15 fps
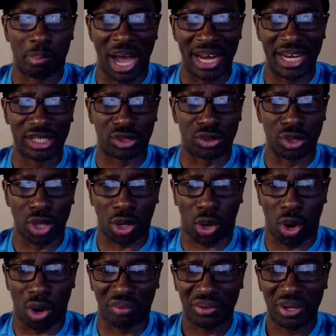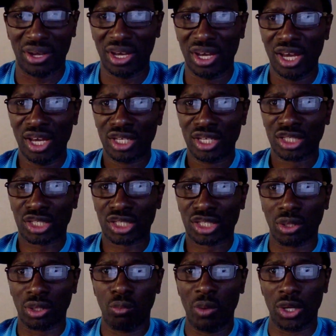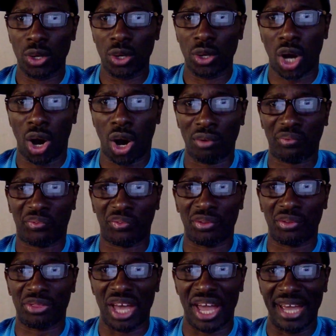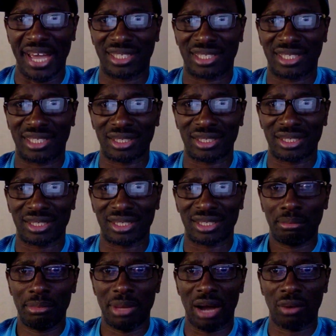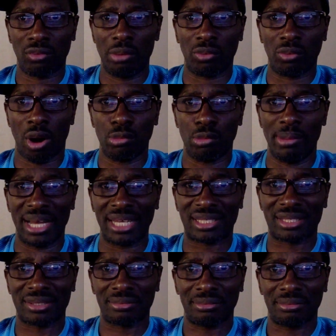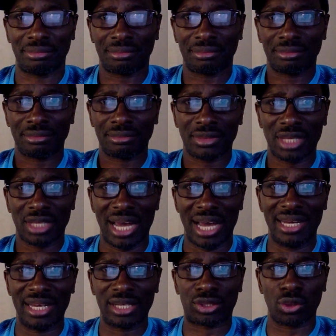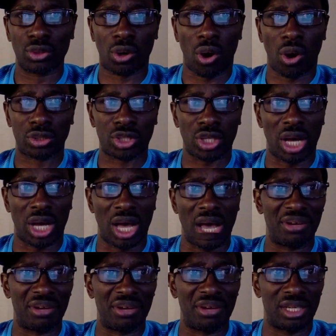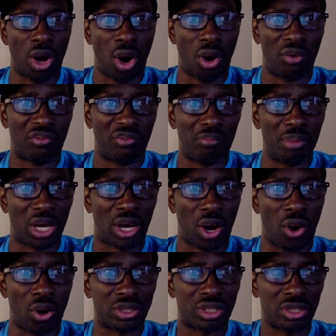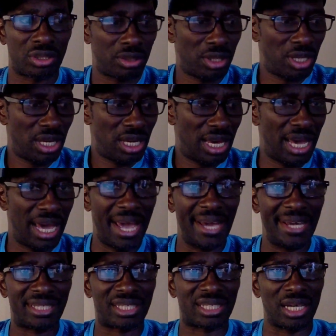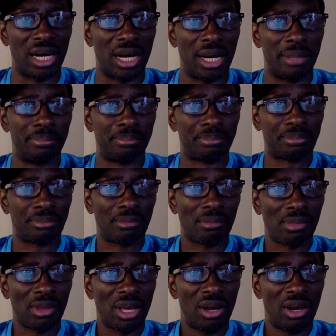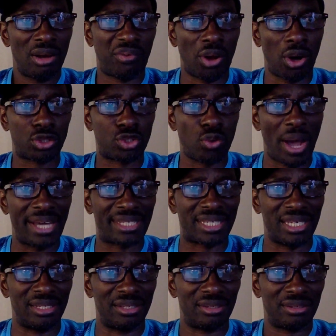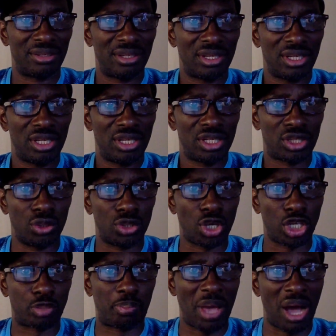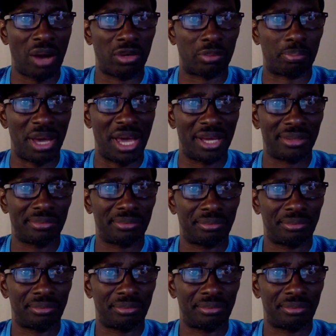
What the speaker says: I need to knock off some windows off days. Bear with me one moment. I need to cut everything off because it's fluctuating. So just bear with me.